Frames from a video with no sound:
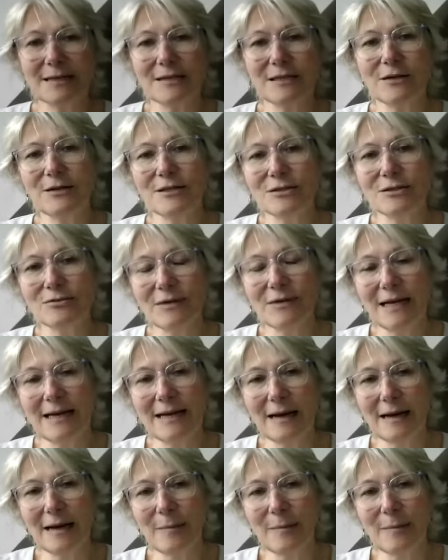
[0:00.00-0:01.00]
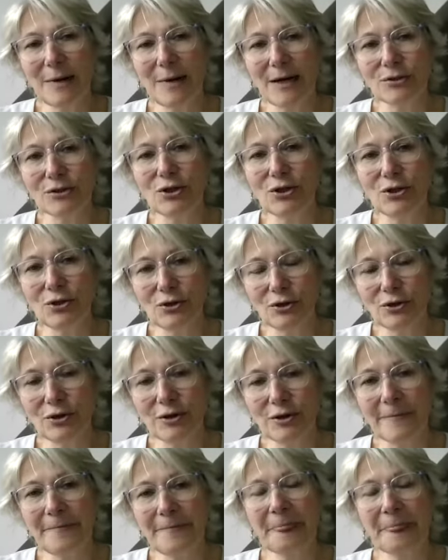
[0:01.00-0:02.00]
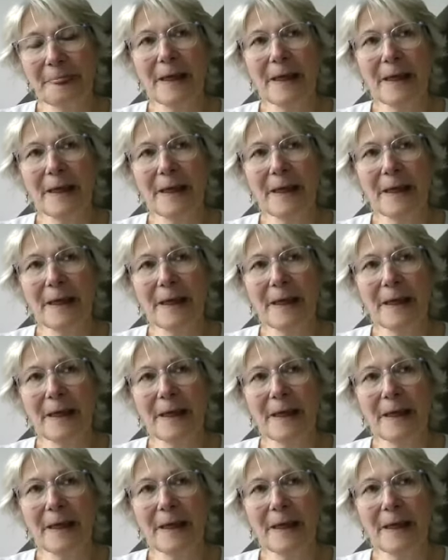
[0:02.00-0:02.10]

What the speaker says: So it's really about your